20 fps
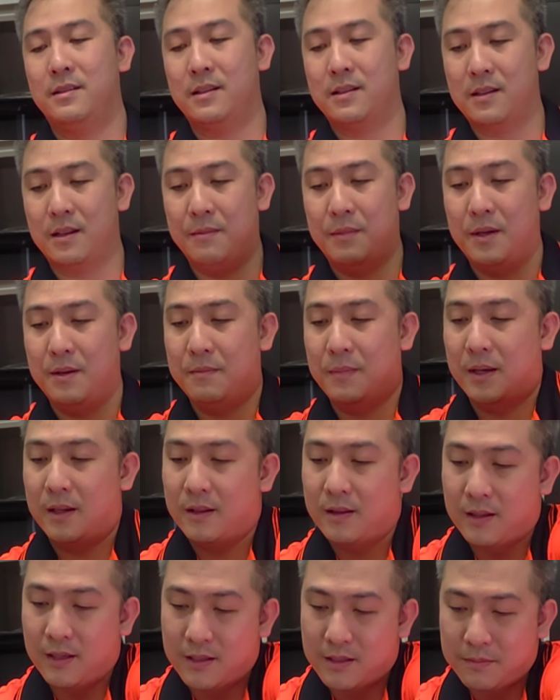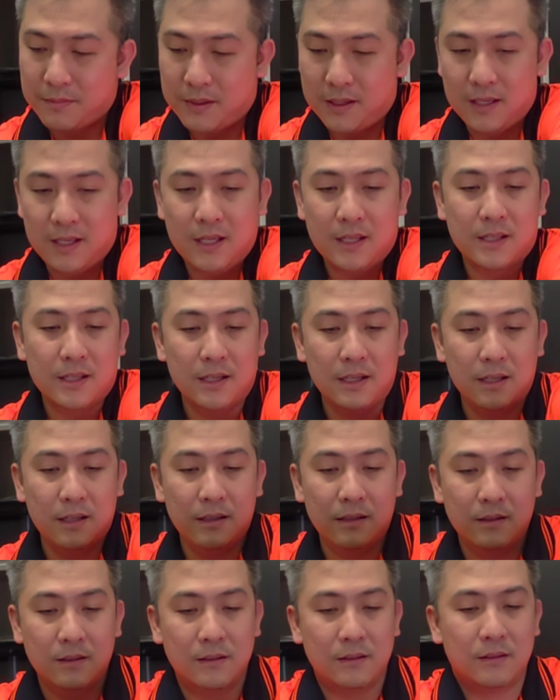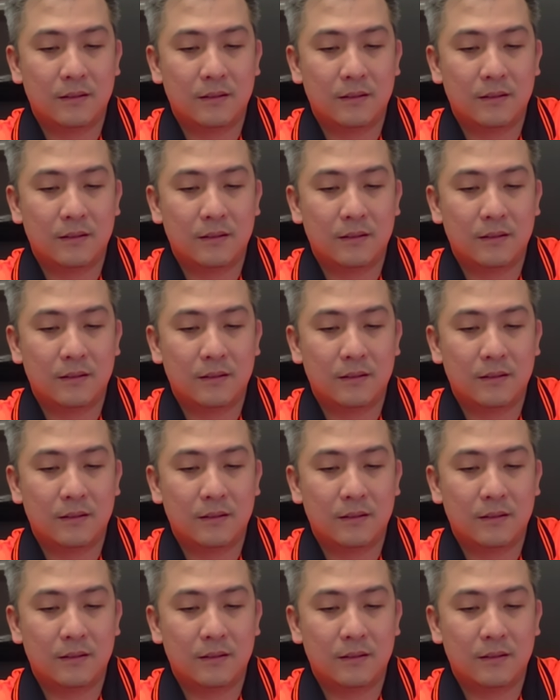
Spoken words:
Just let me make things a bit neater.